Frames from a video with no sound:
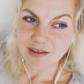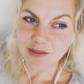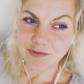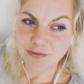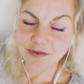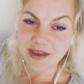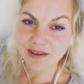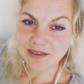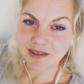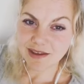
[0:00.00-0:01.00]
the
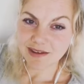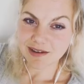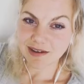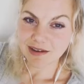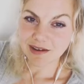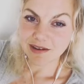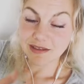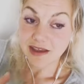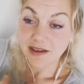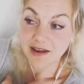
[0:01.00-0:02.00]
thing that
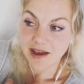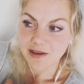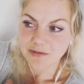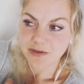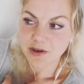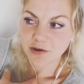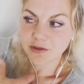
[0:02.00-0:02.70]
I fear,